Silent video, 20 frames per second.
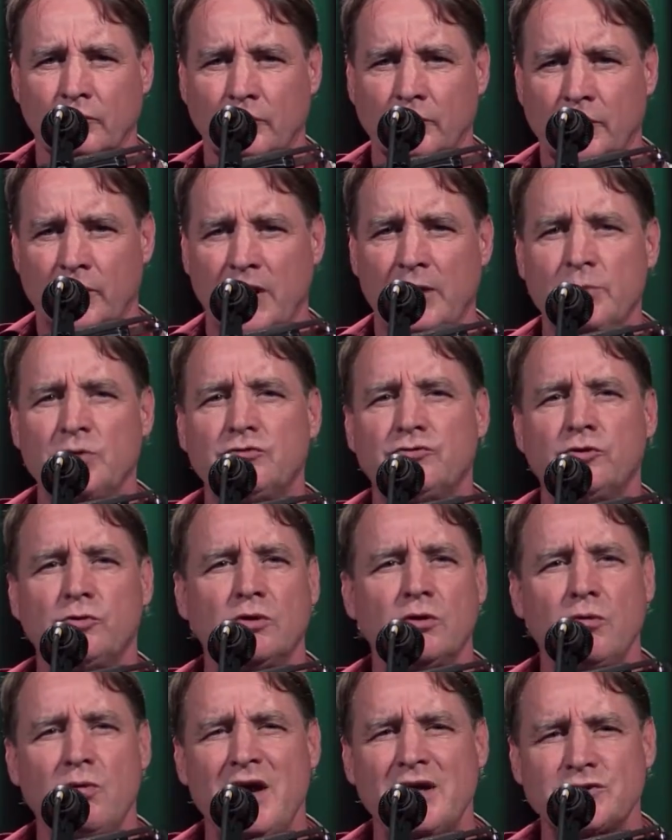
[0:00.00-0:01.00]
Came
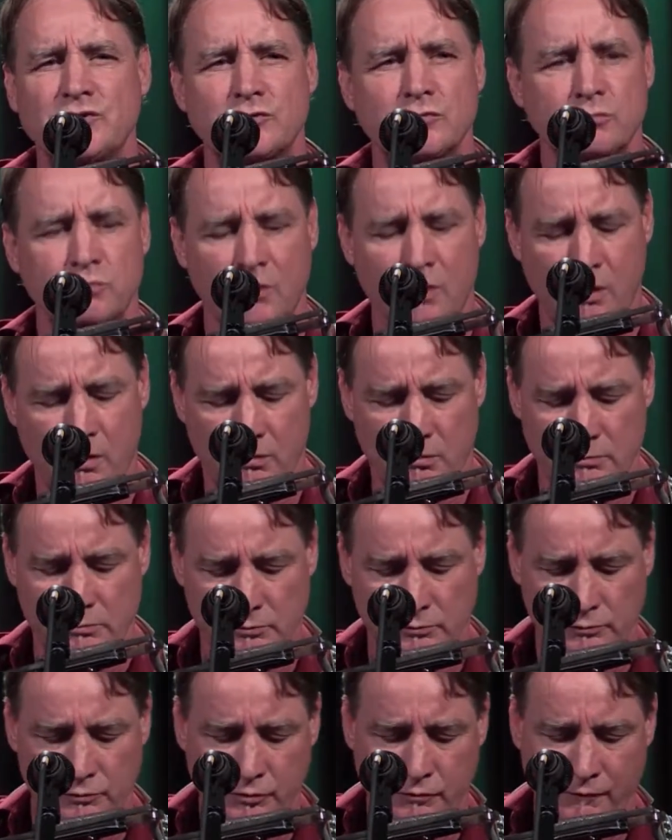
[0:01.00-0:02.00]
into a
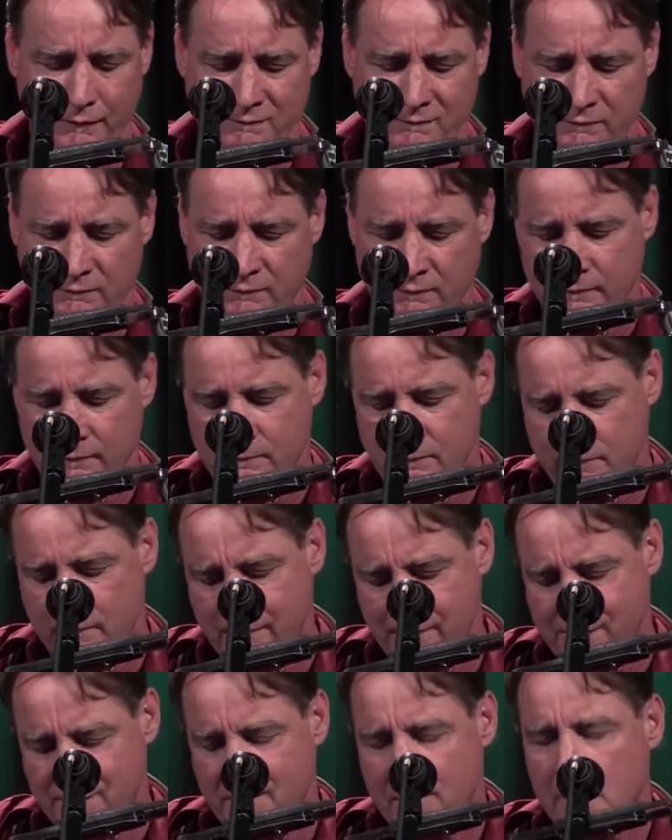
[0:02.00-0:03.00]
restaurant,
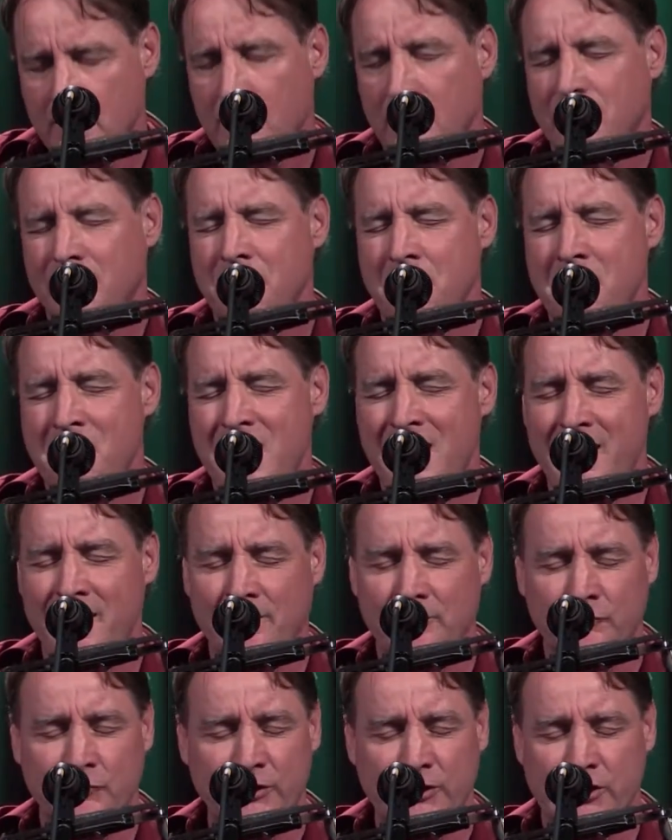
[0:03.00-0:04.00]
and
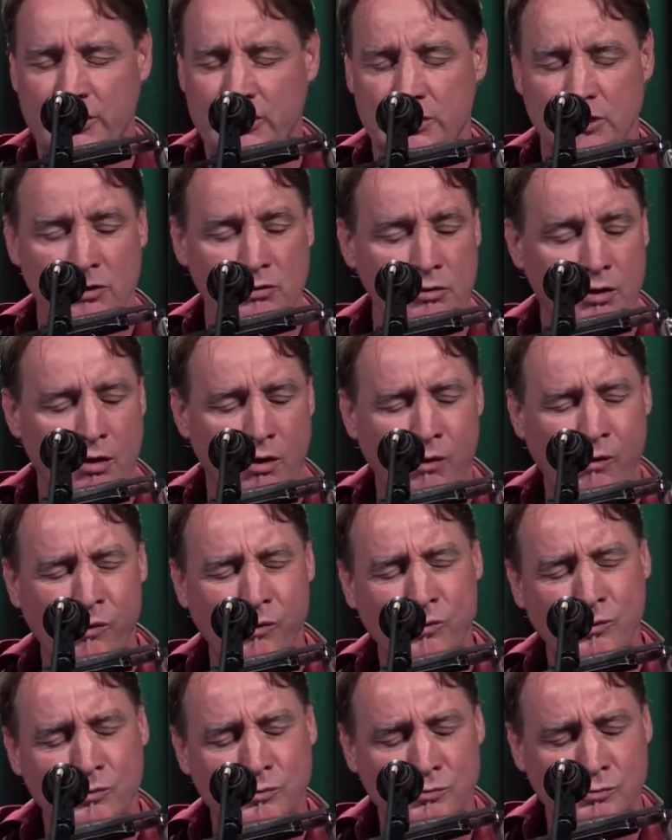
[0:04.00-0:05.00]
man, did he look
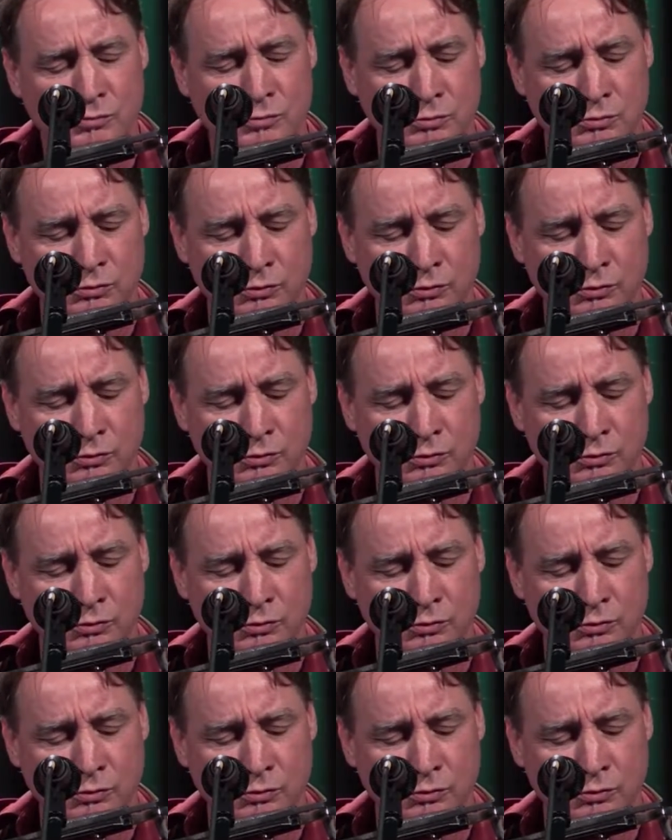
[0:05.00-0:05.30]
old.